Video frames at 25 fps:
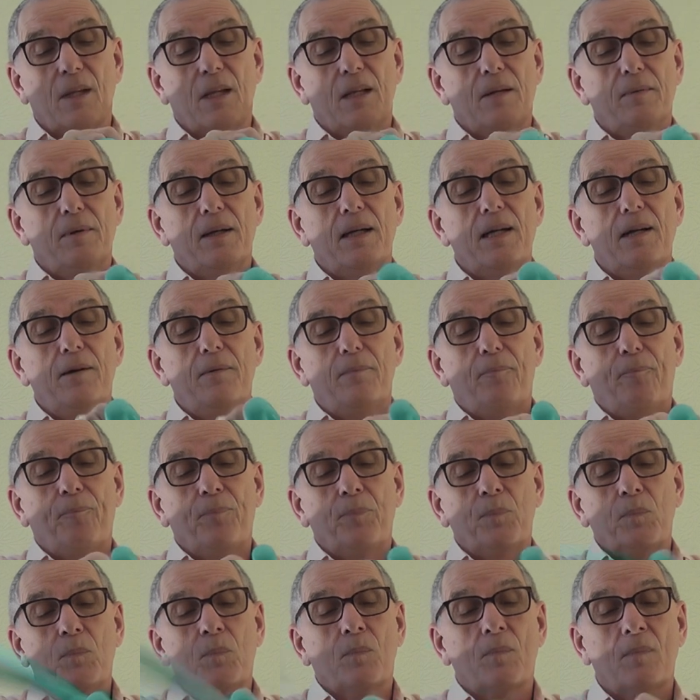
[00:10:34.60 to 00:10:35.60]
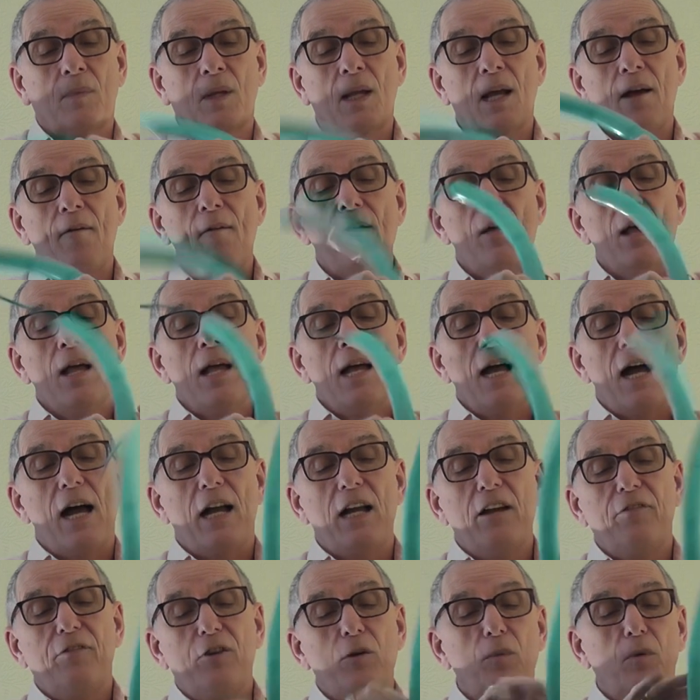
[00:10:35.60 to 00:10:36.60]
There you go.
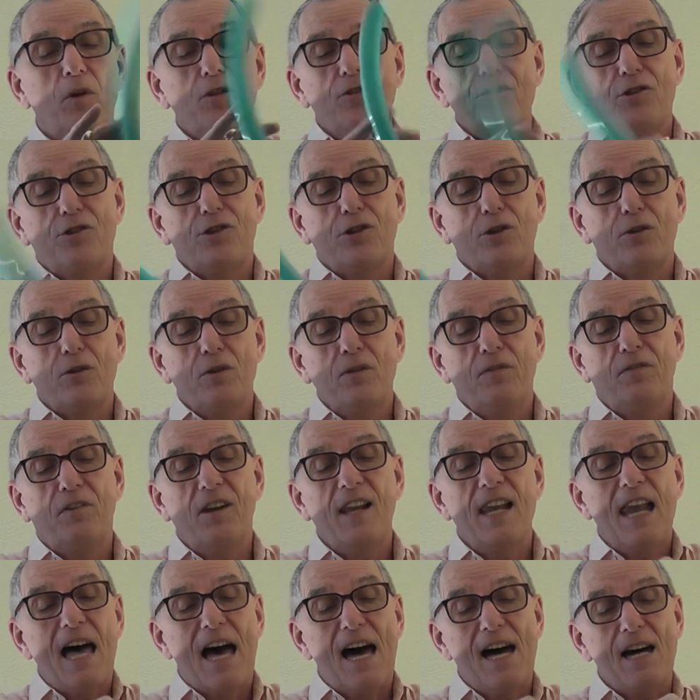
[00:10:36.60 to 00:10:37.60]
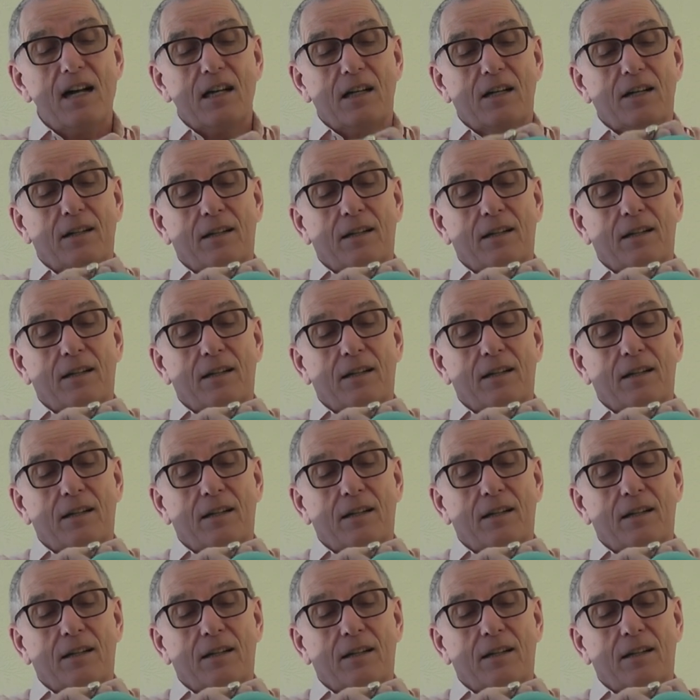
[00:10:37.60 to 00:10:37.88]
And if you want to, for luck,